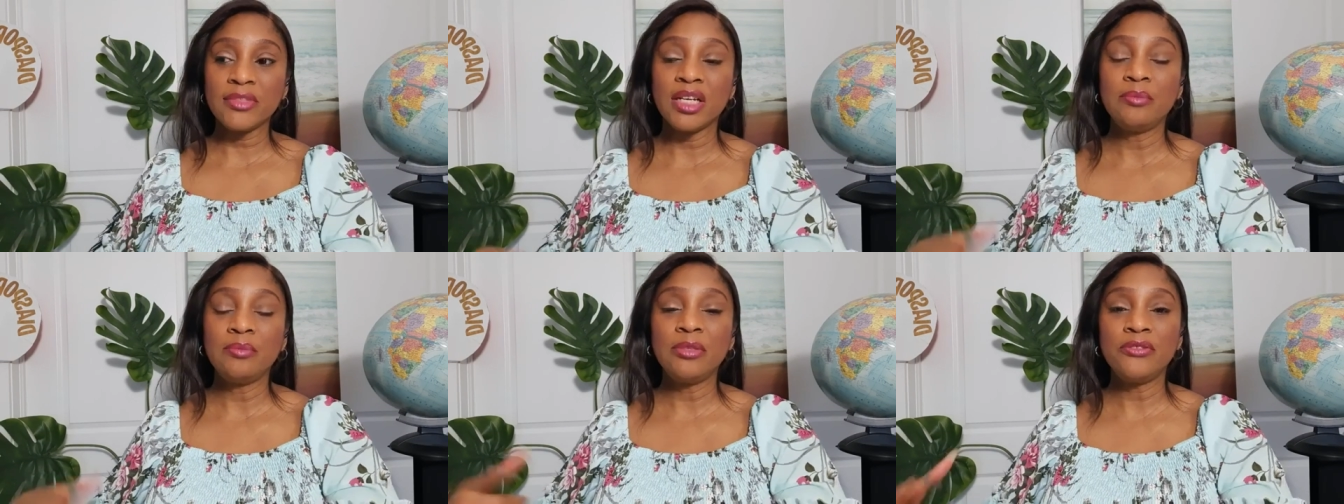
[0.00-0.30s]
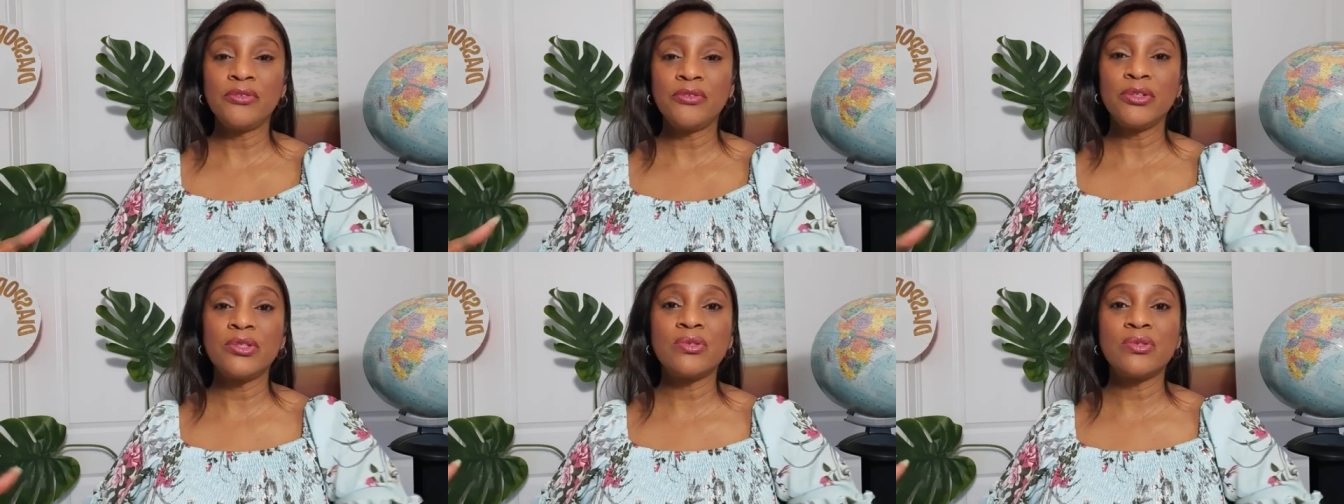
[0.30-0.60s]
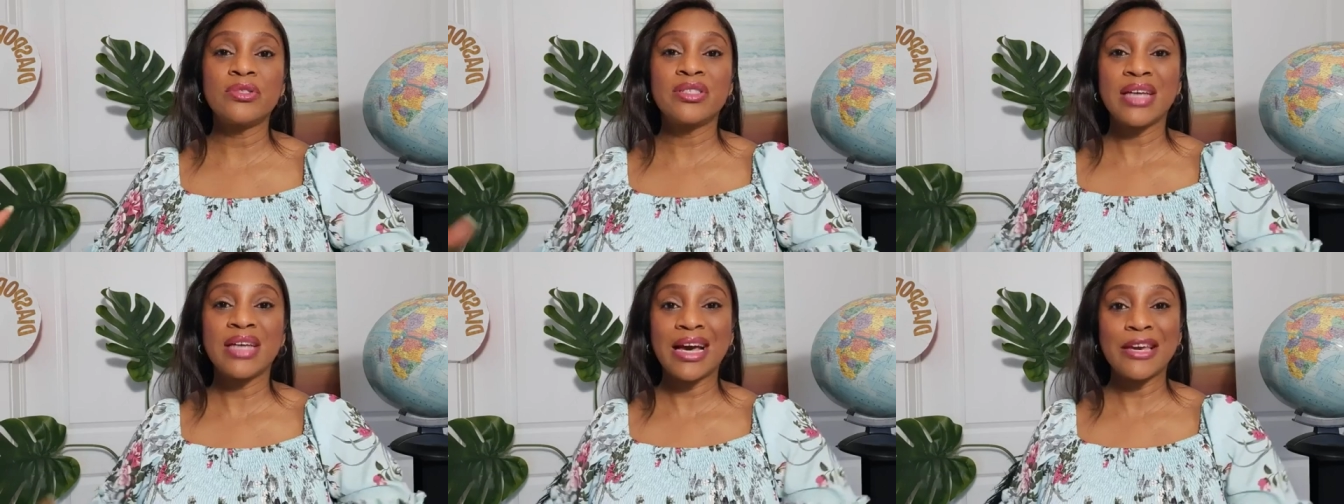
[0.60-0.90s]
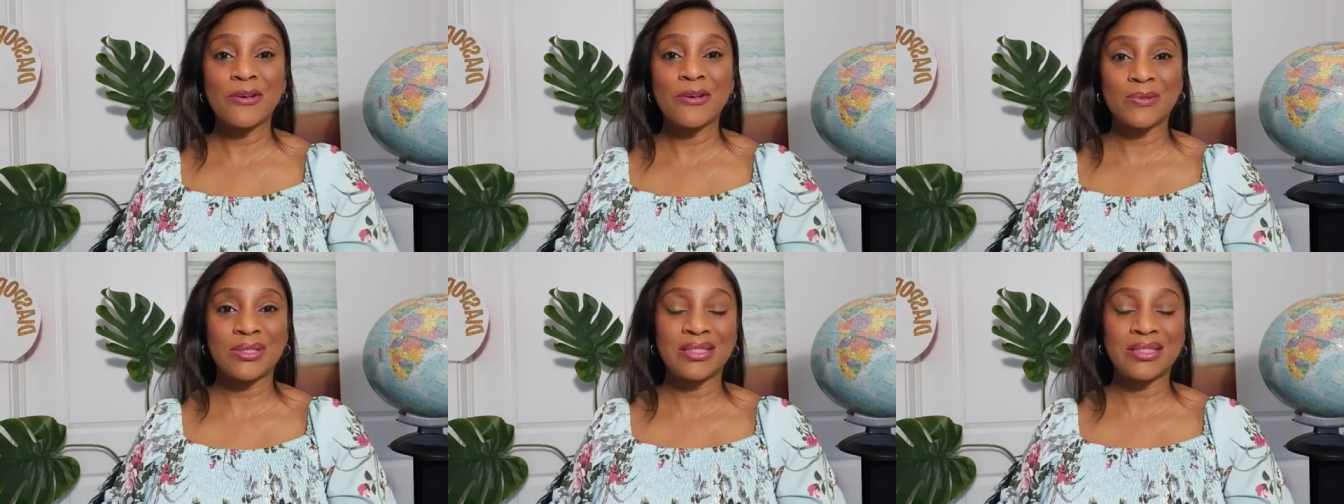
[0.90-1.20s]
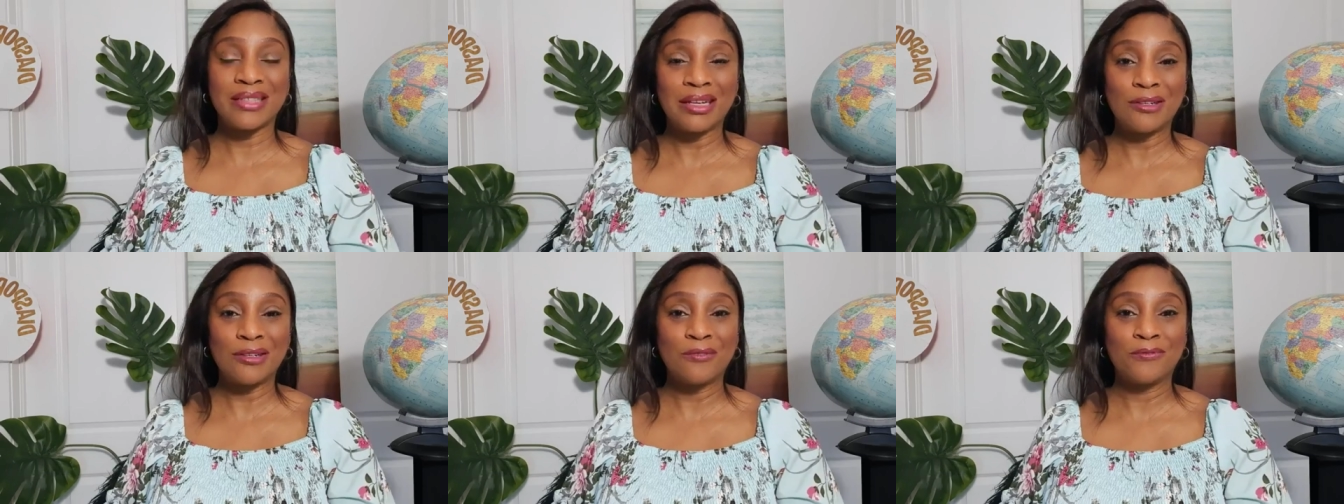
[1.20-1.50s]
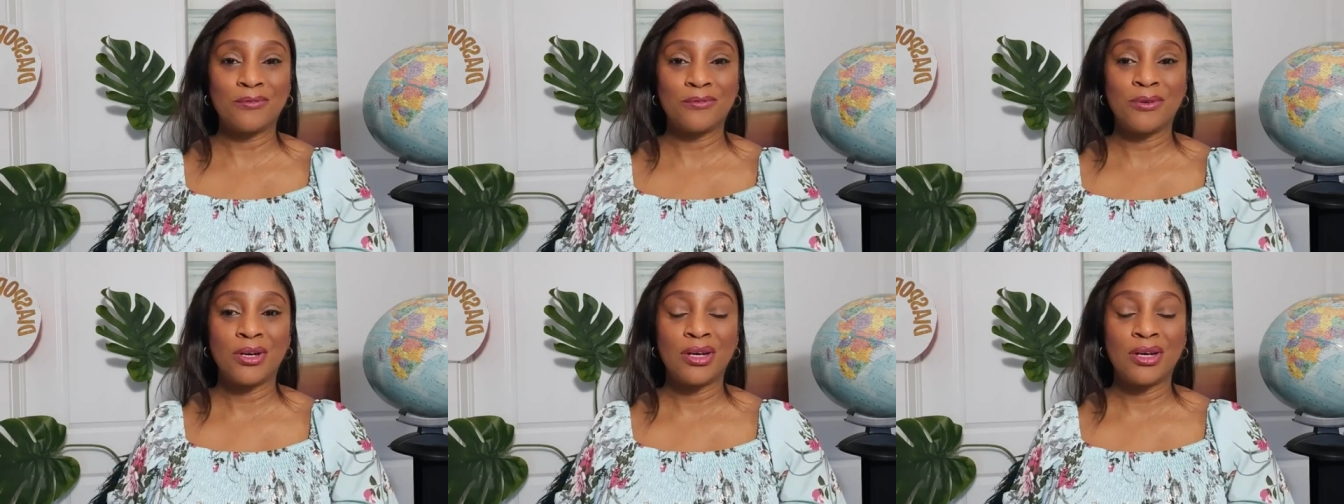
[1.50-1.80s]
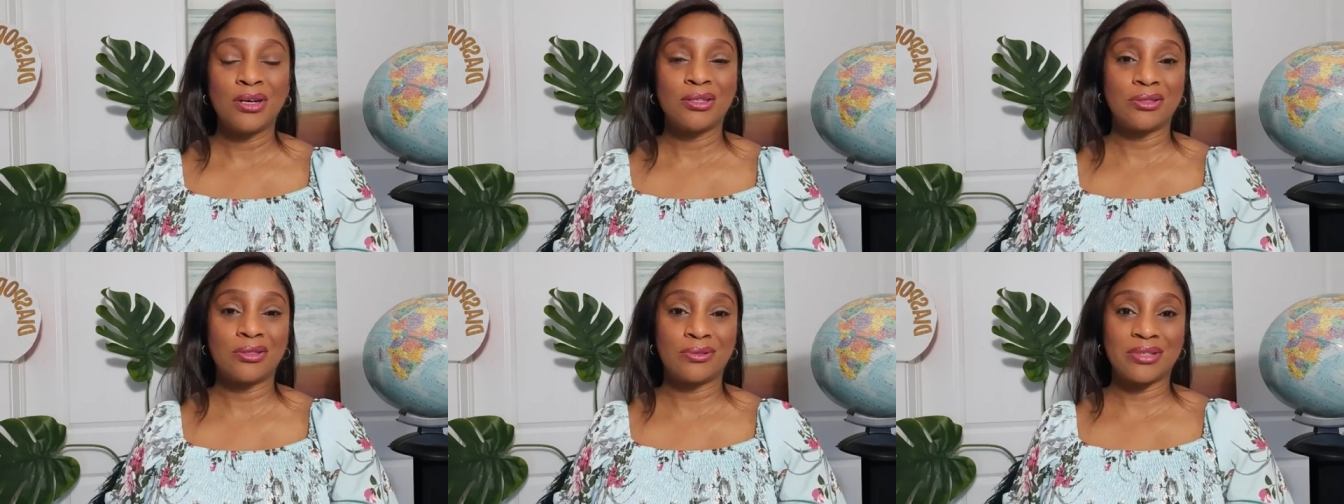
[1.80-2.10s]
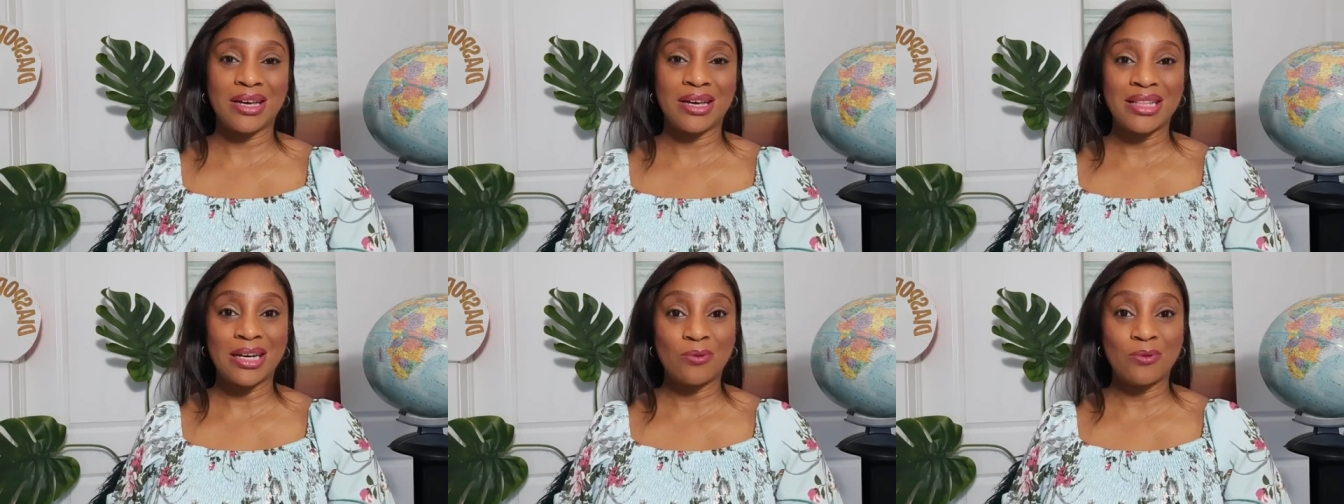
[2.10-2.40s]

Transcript: before you tie yourself together